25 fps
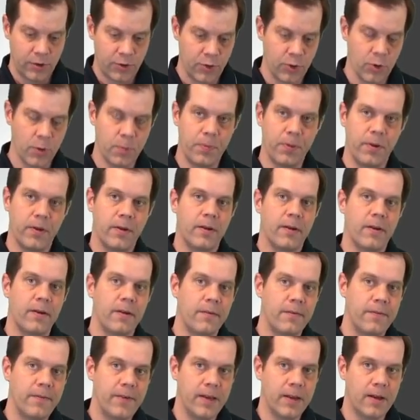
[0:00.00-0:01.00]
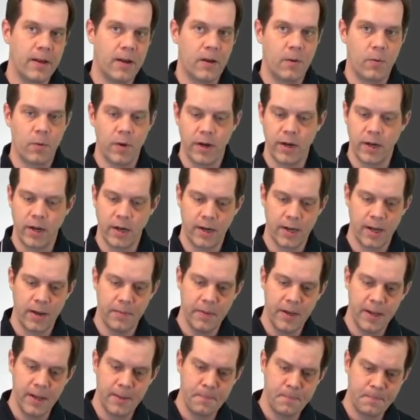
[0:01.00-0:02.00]
group feel where you can
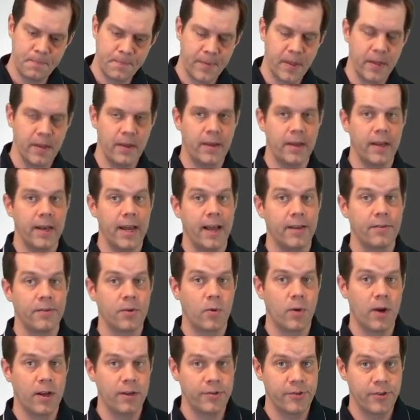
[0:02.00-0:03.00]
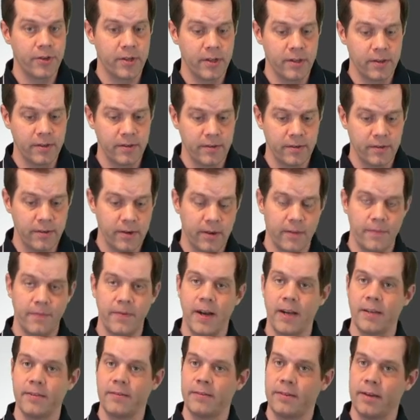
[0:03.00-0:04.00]
come in, you can ask questions, you can
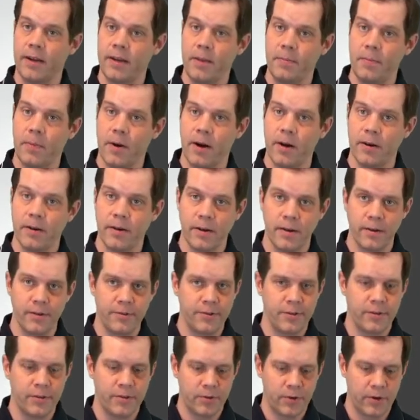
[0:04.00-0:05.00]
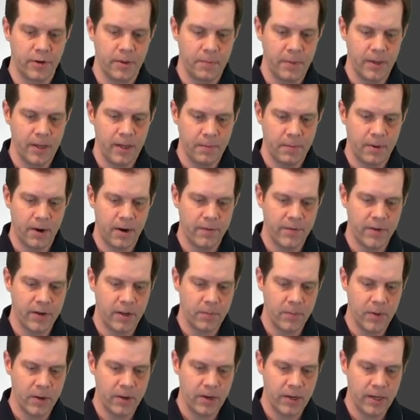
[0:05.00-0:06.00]
find study partners, just sort of be a part of a
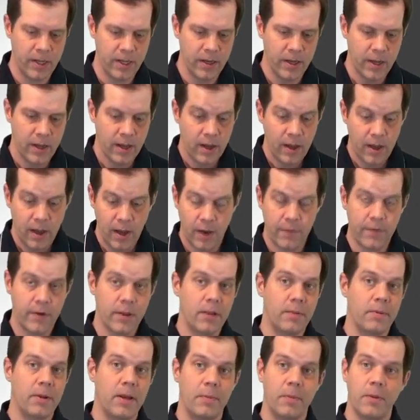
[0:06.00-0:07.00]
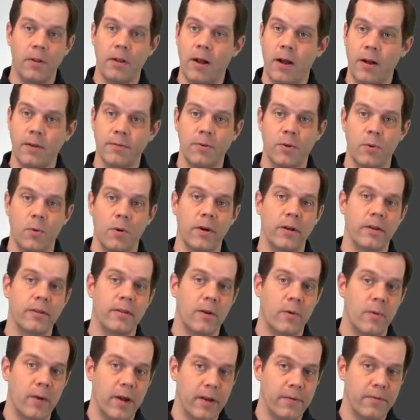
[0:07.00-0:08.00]
community of other people also working
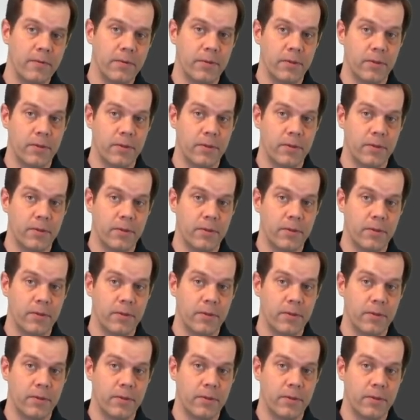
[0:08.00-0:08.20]
their way